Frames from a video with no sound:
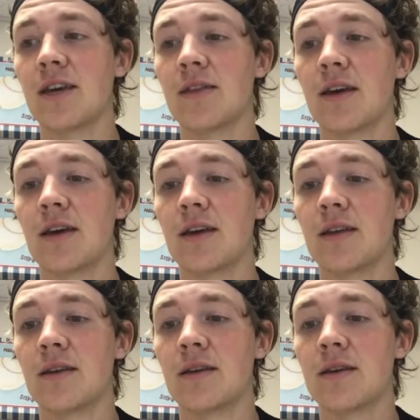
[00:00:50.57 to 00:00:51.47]
and
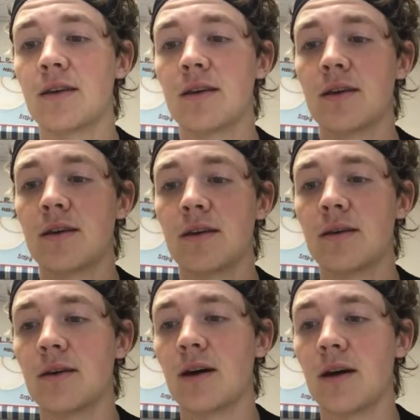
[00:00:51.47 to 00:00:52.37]
then
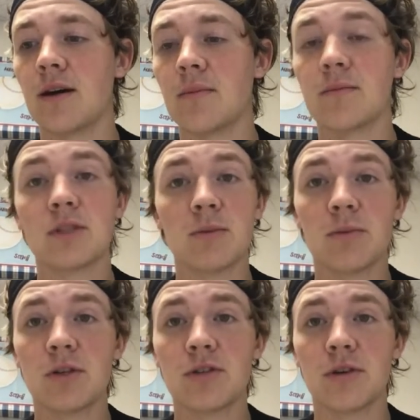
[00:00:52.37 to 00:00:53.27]
some of
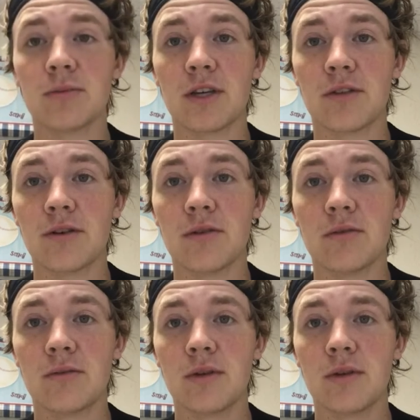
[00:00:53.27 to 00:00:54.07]
the pitch grips I throw.